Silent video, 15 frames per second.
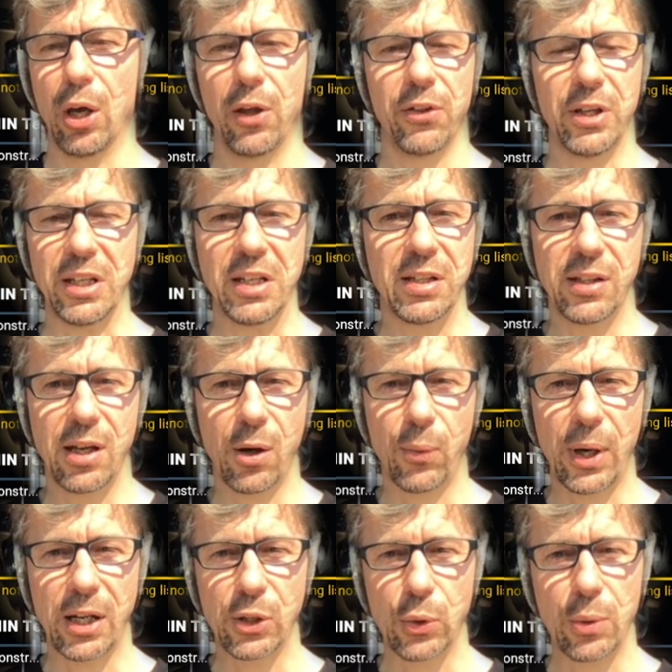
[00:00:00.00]
The easier
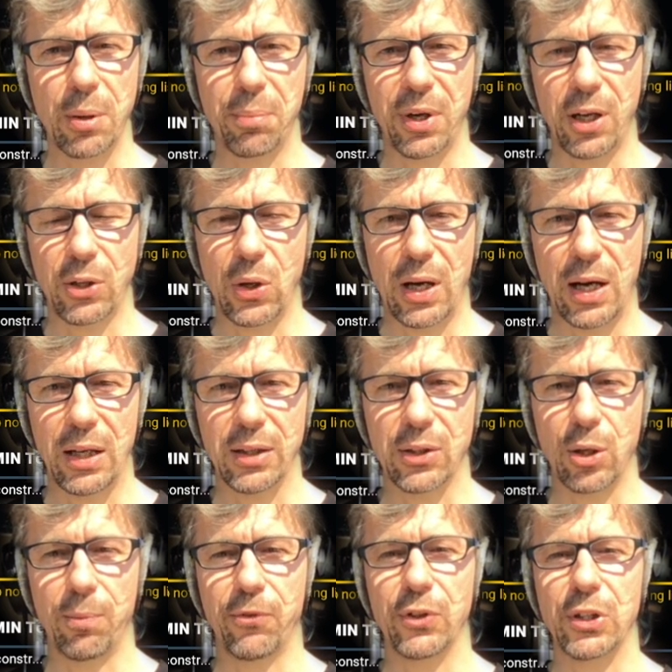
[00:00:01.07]
way to repair your hull is
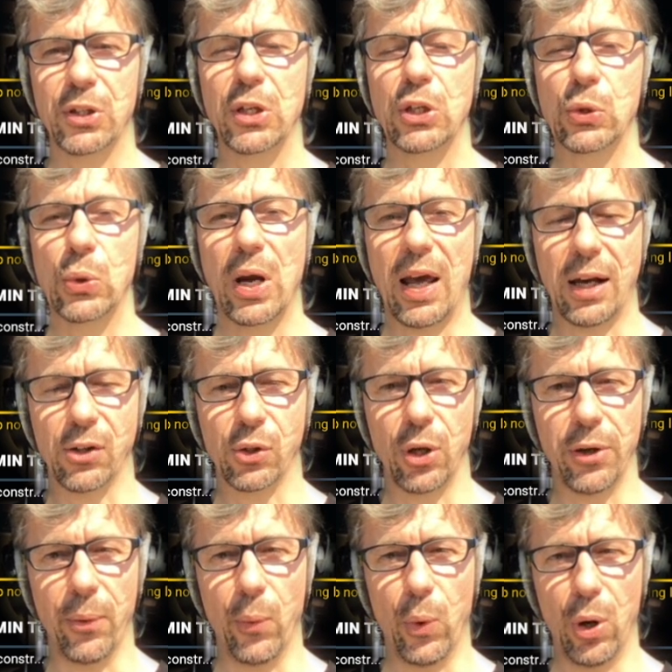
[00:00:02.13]
obviously to land on
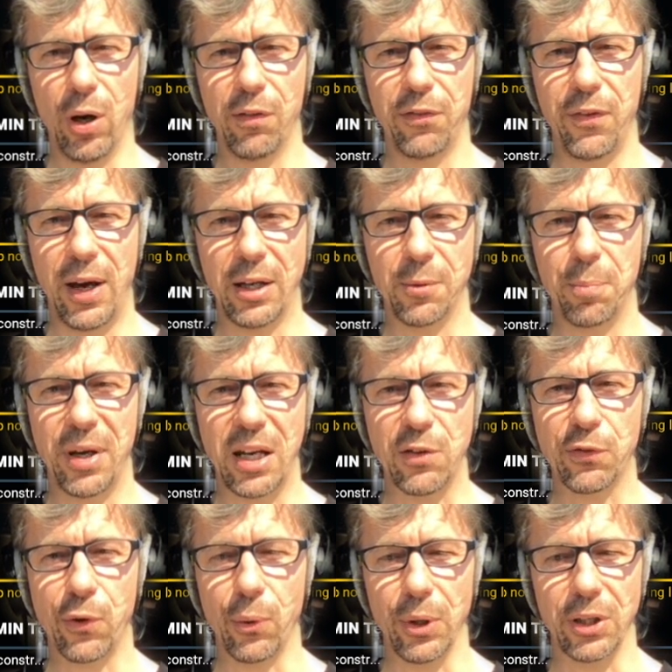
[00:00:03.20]
a wharf and pay
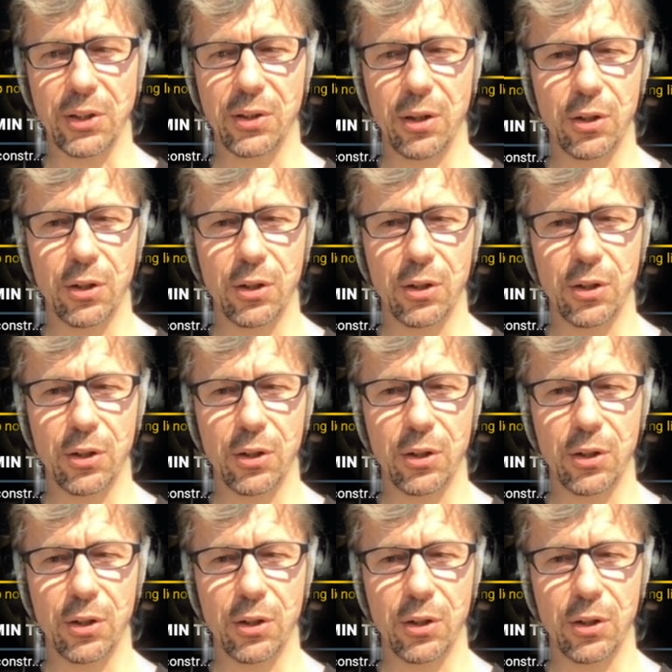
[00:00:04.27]
for it a